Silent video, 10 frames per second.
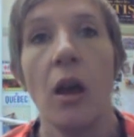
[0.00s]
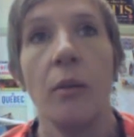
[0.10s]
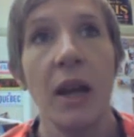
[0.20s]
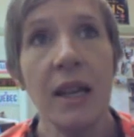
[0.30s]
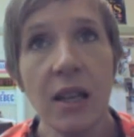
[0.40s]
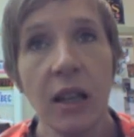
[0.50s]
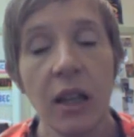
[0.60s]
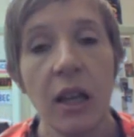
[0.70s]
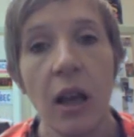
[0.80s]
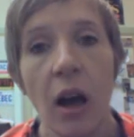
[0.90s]

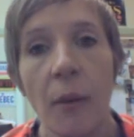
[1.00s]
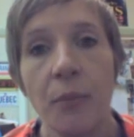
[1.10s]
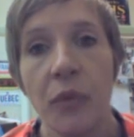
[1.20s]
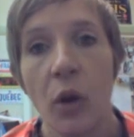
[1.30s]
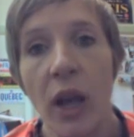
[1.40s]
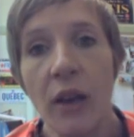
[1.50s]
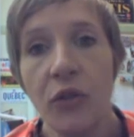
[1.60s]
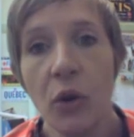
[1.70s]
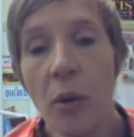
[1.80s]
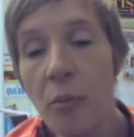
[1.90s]
Basically, if you
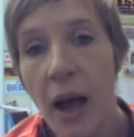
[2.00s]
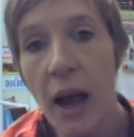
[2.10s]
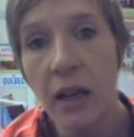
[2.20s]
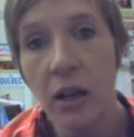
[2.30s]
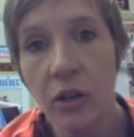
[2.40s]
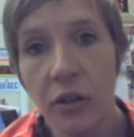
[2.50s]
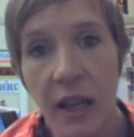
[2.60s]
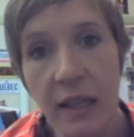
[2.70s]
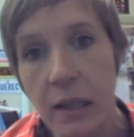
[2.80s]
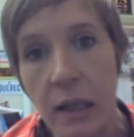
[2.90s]
combine an
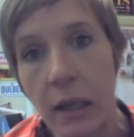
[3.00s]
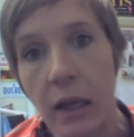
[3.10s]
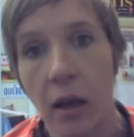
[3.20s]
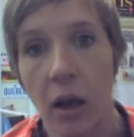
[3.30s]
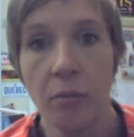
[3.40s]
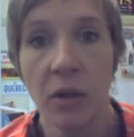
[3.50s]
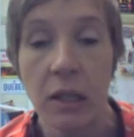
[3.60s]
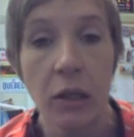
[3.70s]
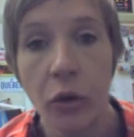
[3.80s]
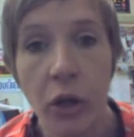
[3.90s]
authentic
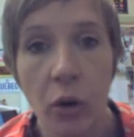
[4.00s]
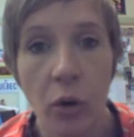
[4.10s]
material